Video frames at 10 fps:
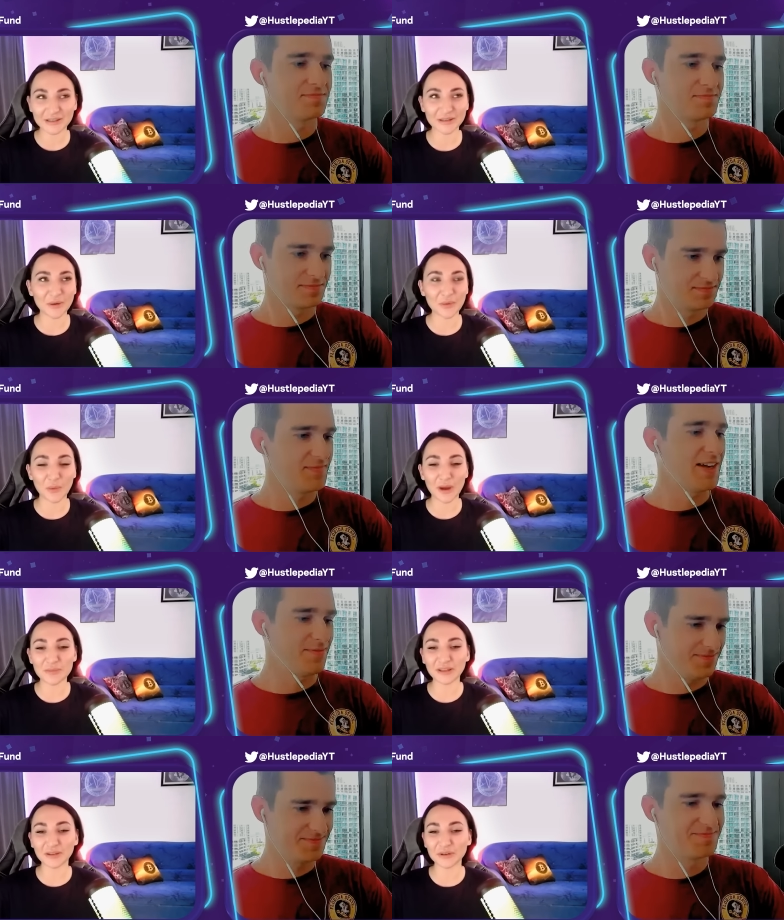Speaker 1: you know one
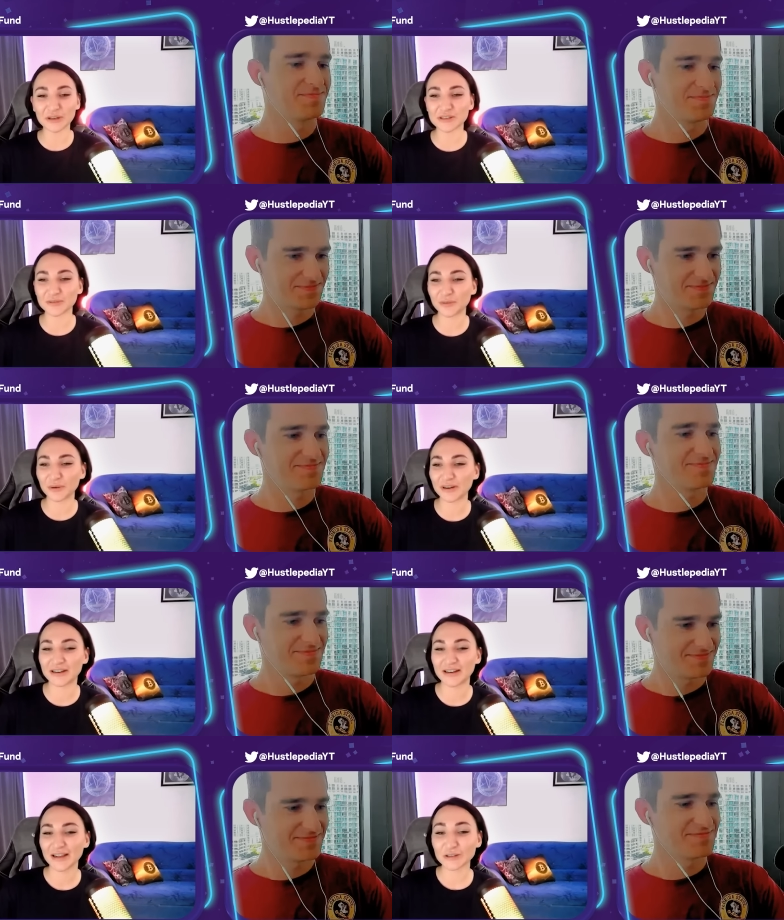yep. metaverse
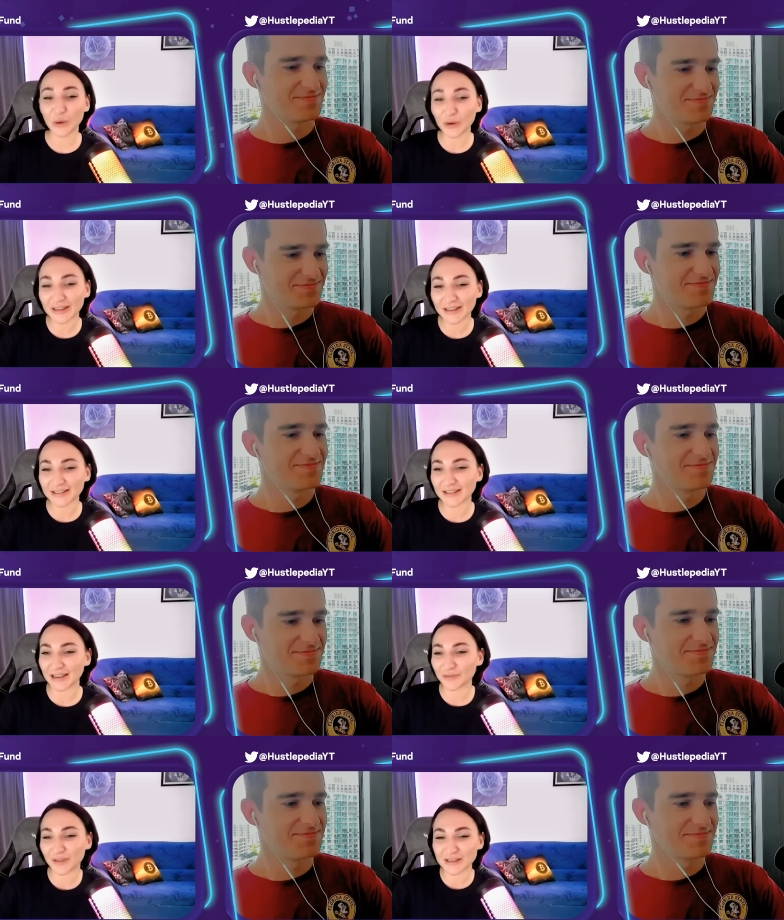for talking
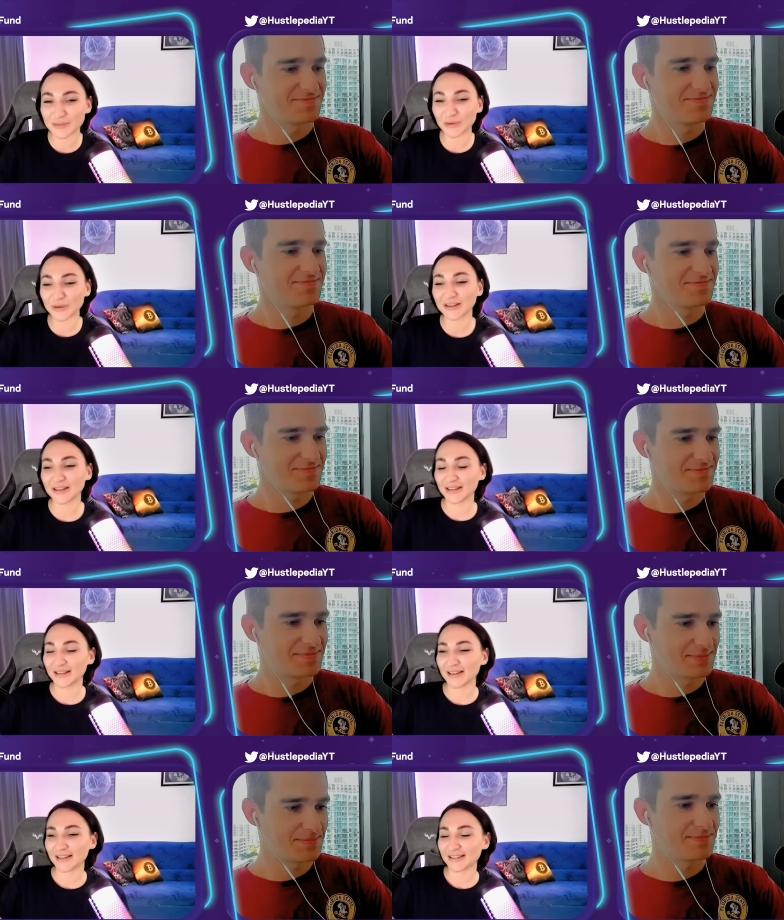like facebook
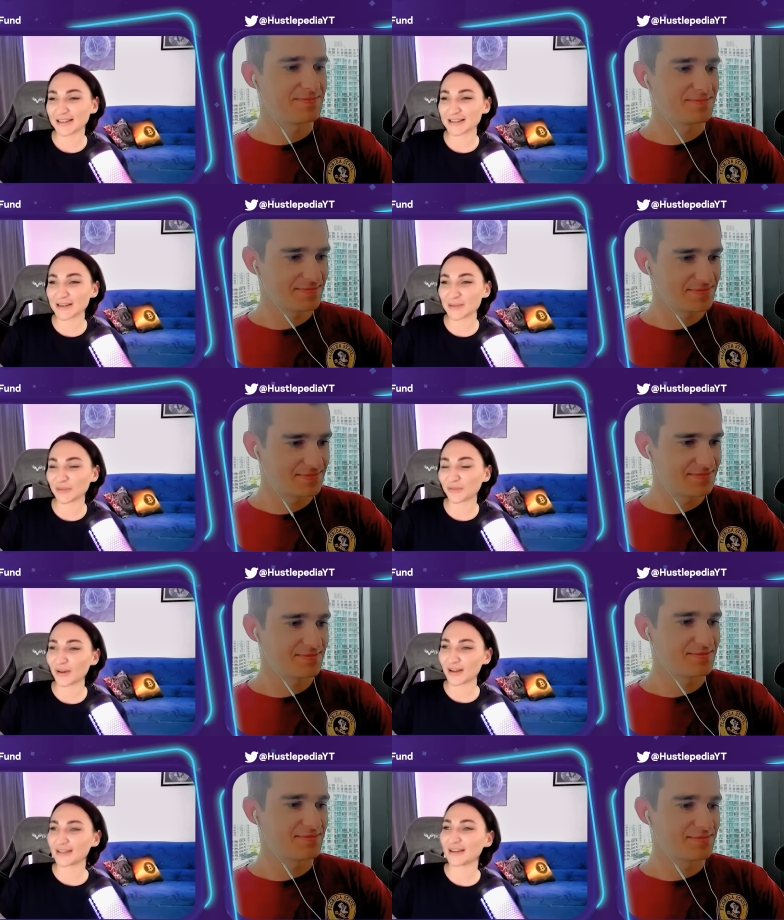that's going to be
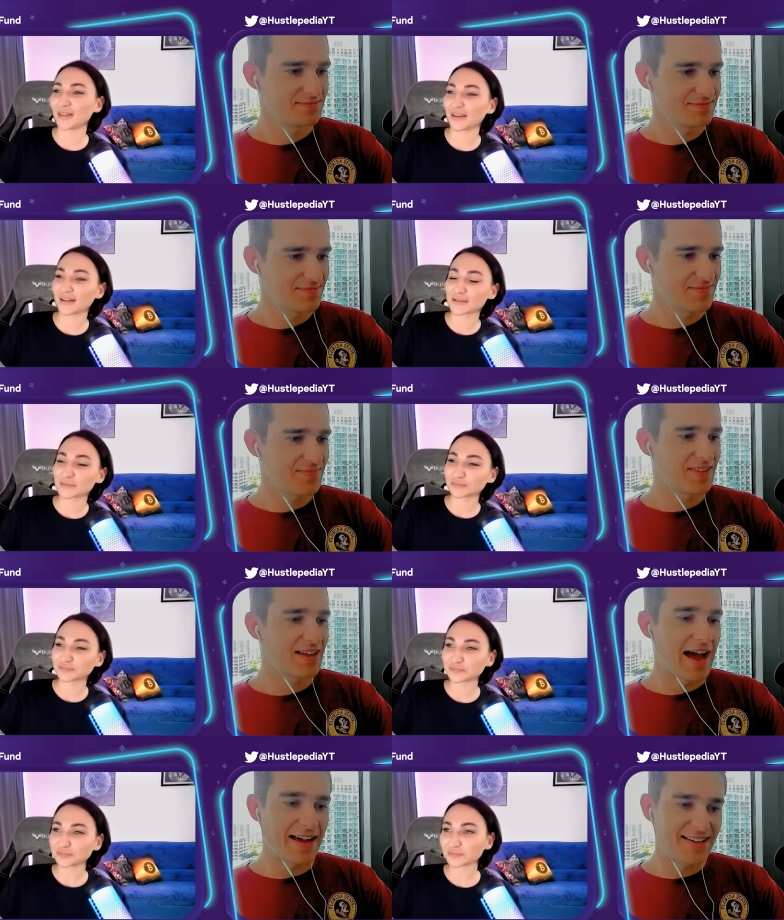fun i think
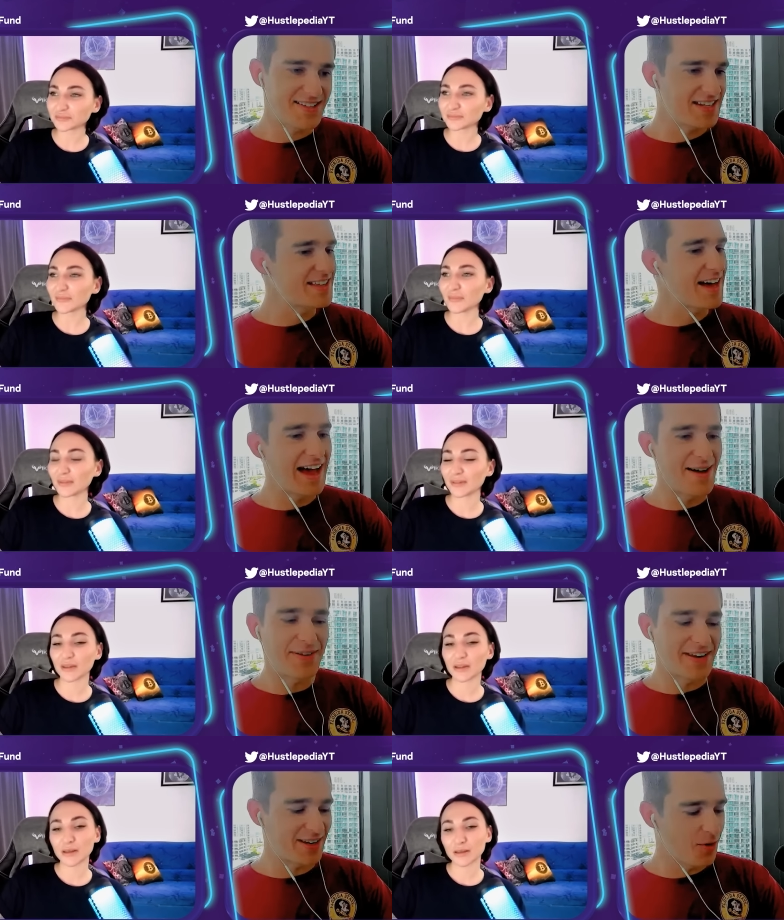
Speaker 2: i could see that
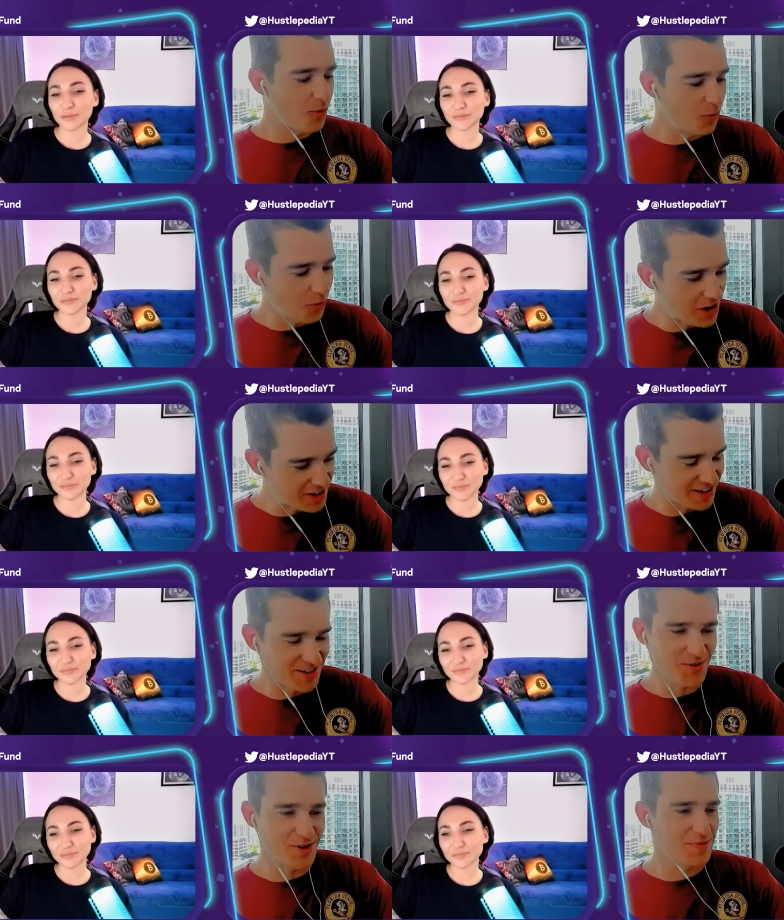happening
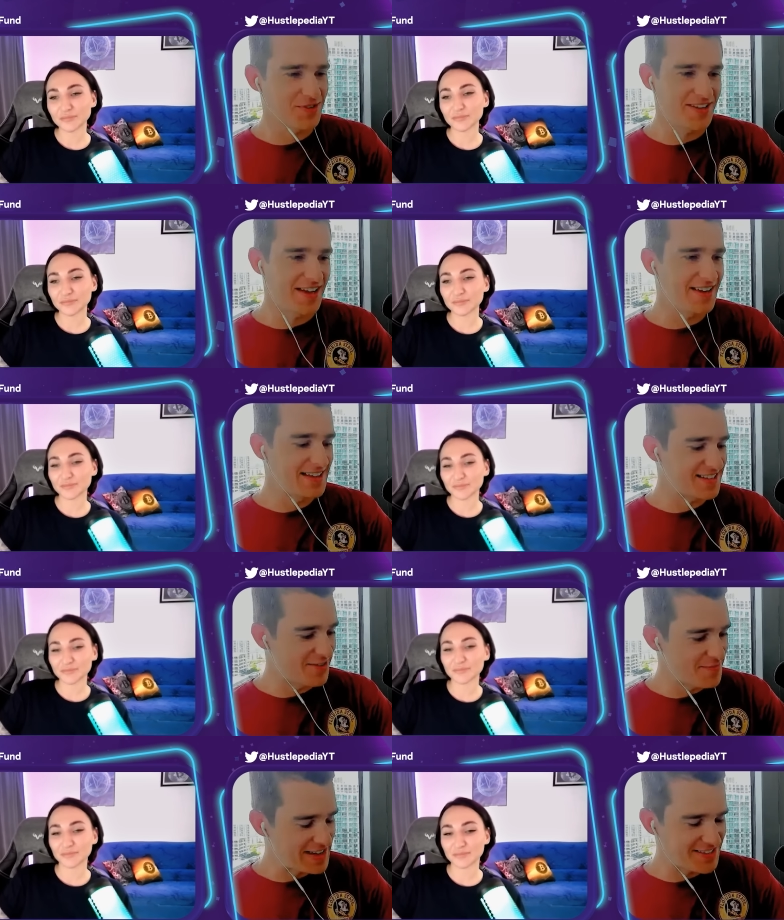100% instead
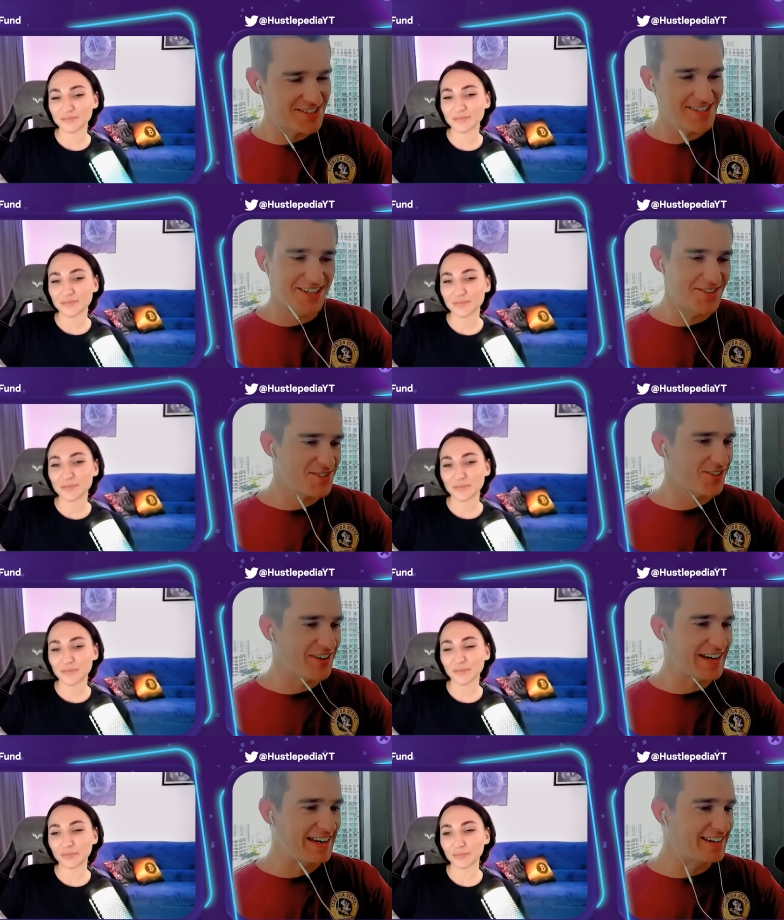of messages on the
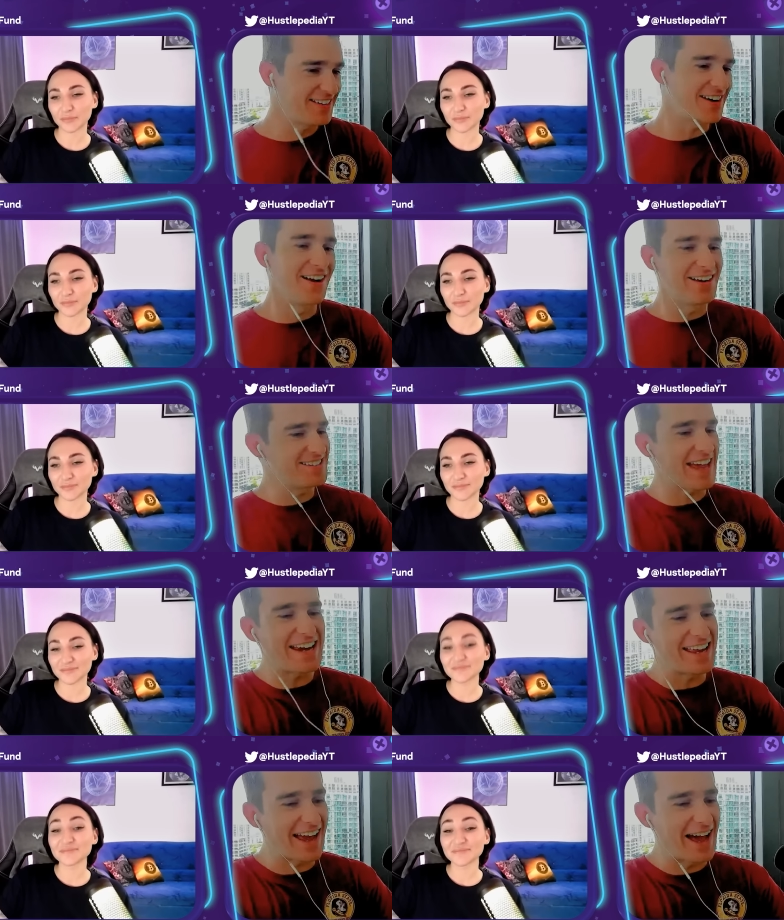screen on a
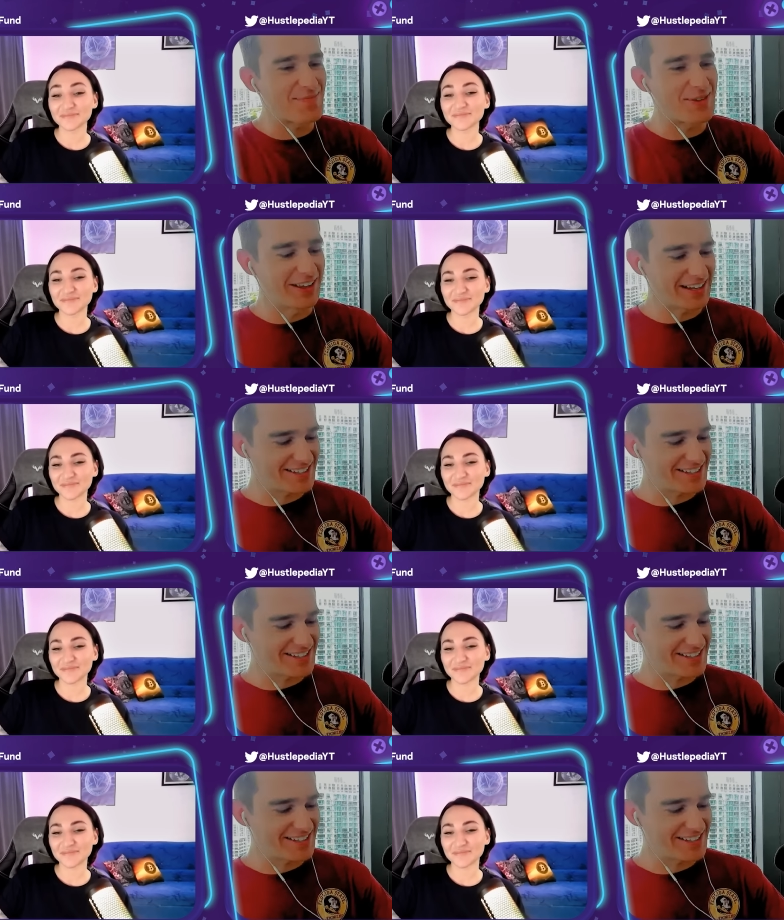dating app you're like